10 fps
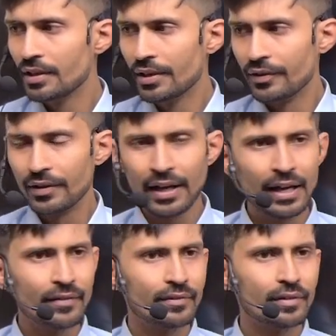We
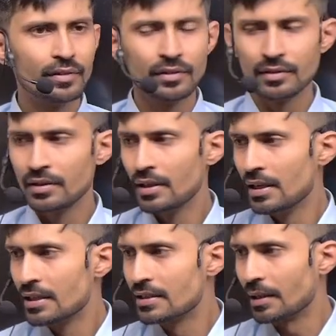have
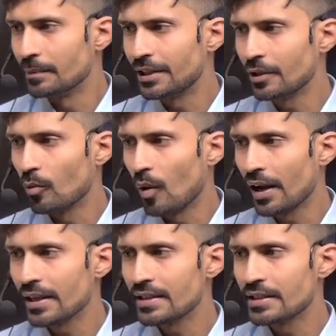something y
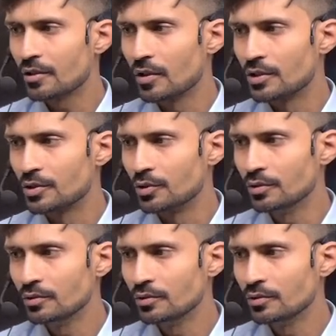is equals to